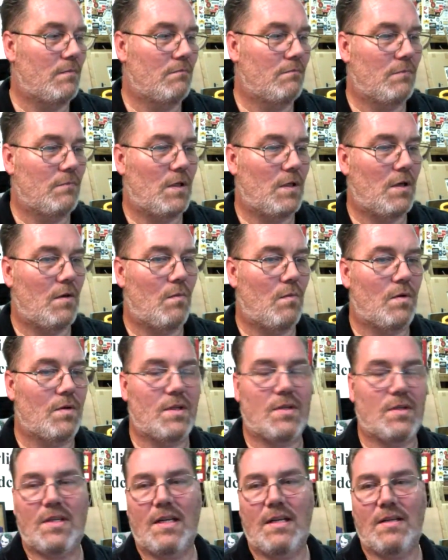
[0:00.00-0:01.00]
want to
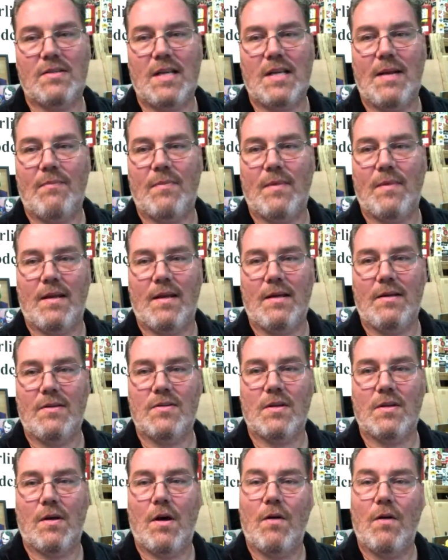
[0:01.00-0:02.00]
see the same thing. So
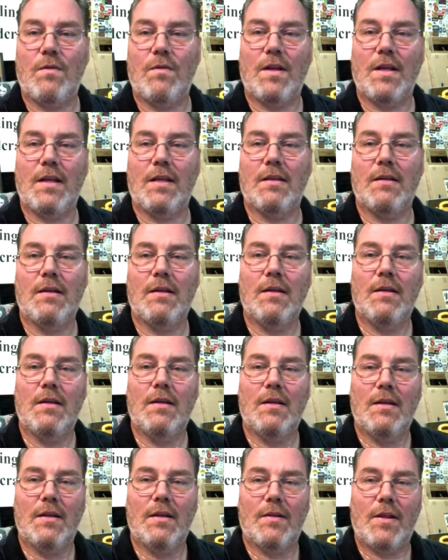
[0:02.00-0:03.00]
hopefully
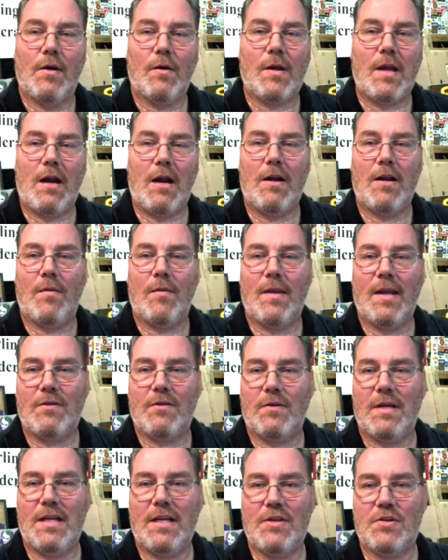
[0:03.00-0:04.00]
they'll carry on that
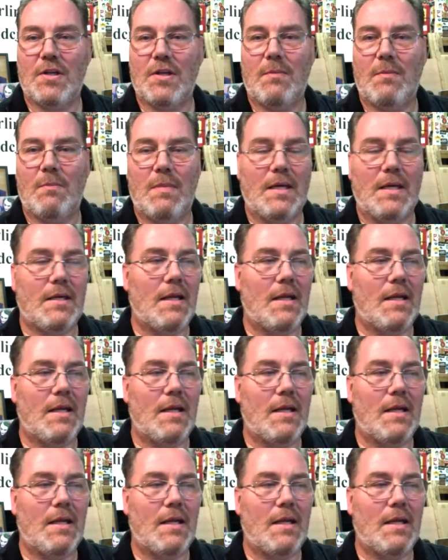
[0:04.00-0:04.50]
tradition. But